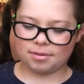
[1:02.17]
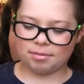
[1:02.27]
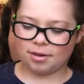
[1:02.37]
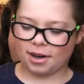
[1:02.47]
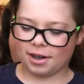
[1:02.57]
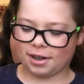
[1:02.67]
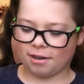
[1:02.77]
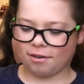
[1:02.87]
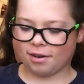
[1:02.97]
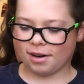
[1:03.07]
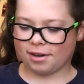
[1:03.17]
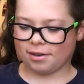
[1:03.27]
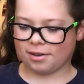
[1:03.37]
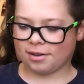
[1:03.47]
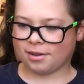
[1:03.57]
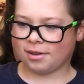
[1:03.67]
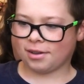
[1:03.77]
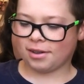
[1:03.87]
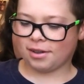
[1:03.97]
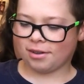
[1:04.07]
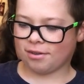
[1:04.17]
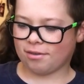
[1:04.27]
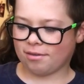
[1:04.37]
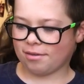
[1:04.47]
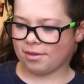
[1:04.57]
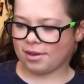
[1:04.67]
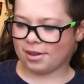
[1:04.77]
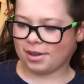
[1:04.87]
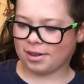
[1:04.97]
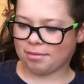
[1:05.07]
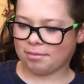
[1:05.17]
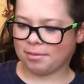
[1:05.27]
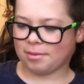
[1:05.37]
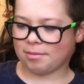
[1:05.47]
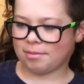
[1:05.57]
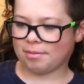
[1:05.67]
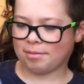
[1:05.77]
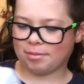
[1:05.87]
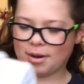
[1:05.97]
spreading it around. I'm